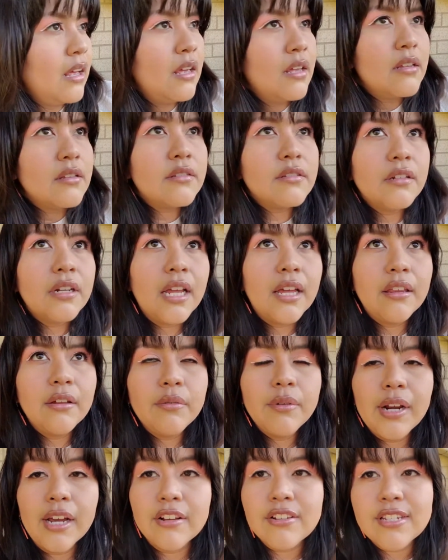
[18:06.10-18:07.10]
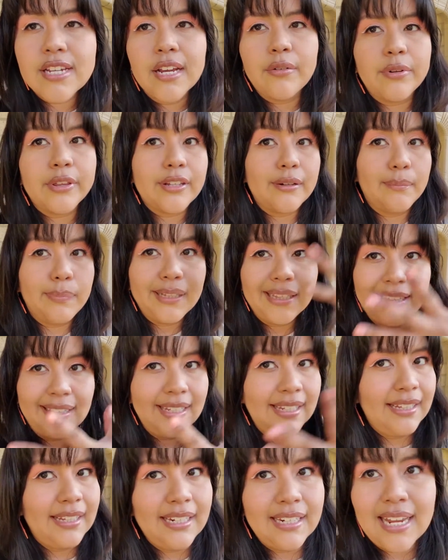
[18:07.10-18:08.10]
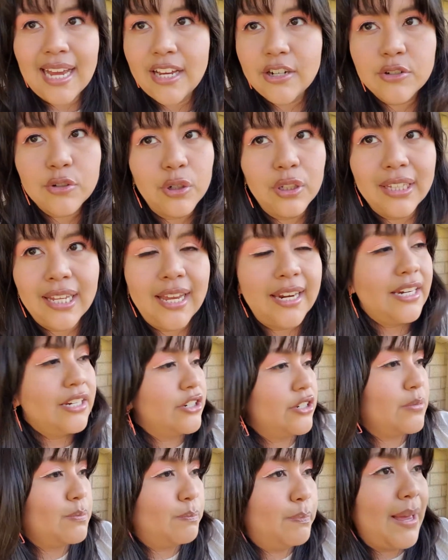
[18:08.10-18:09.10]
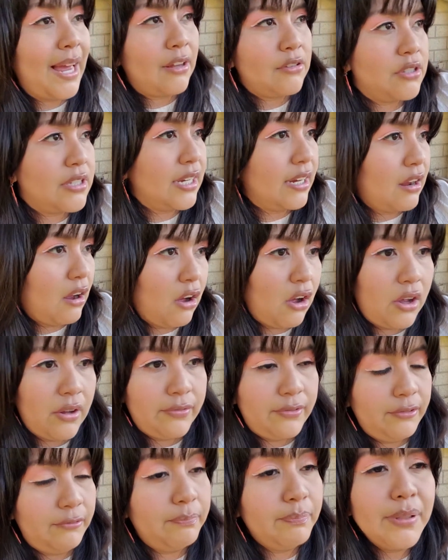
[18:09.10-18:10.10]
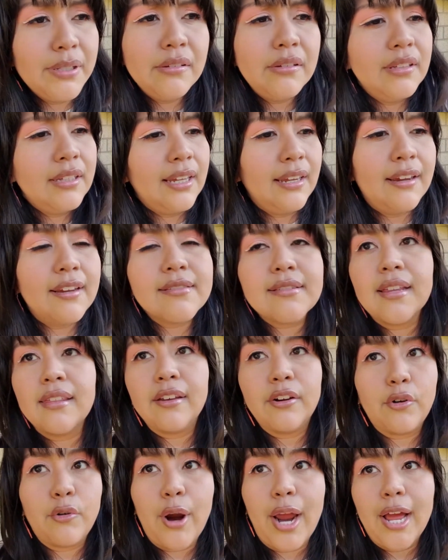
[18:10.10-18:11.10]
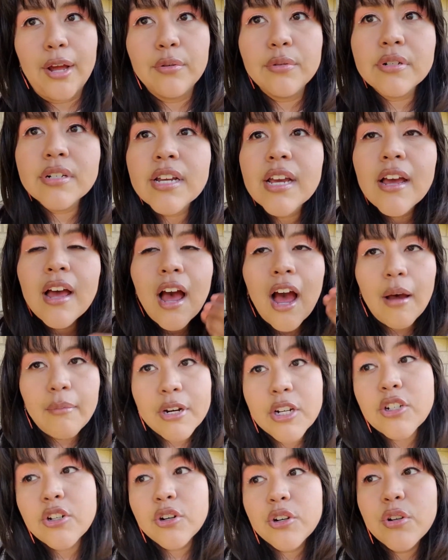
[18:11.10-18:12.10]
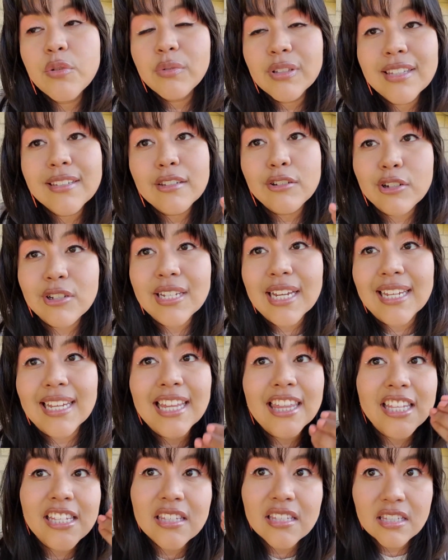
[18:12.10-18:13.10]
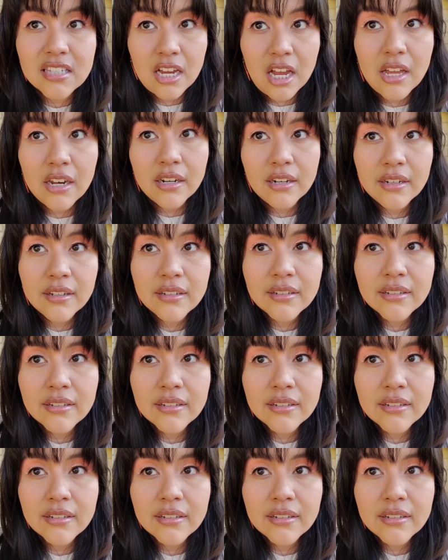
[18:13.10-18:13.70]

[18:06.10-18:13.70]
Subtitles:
So now that we're outside with completely natural lighting just bouncing off of buildings and the ground, I'm gonna show you what this looks like in the sun.